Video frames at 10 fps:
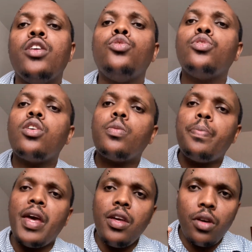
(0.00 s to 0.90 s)
do not
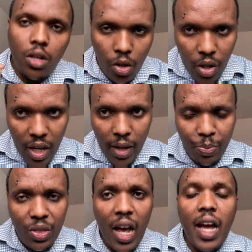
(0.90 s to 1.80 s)
pay your lawyer
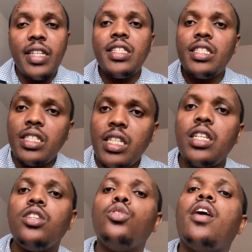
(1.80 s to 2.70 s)

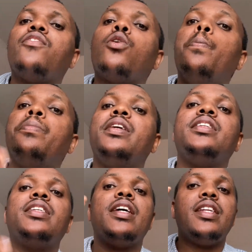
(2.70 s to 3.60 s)
until you have
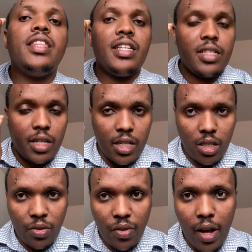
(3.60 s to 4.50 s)
completed the
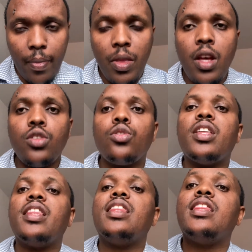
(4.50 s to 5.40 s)
transfer, so
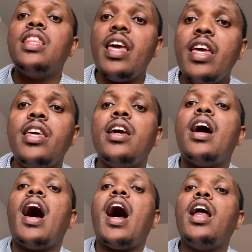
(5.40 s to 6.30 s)
that they
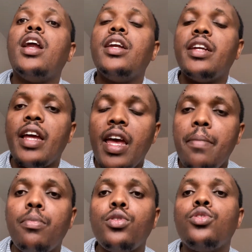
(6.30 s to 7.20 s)
are
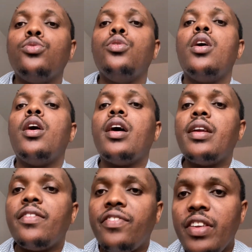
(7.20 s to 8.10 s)
able to
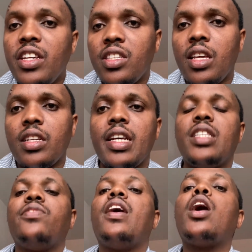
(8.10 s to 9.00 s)
finish the
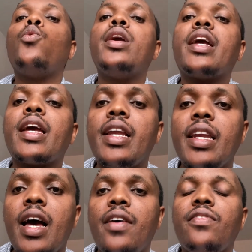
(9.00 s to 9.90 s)
transfer quick
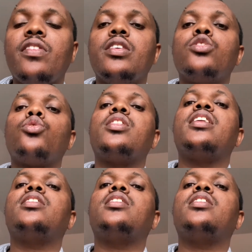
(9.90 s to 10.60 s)
enough, so that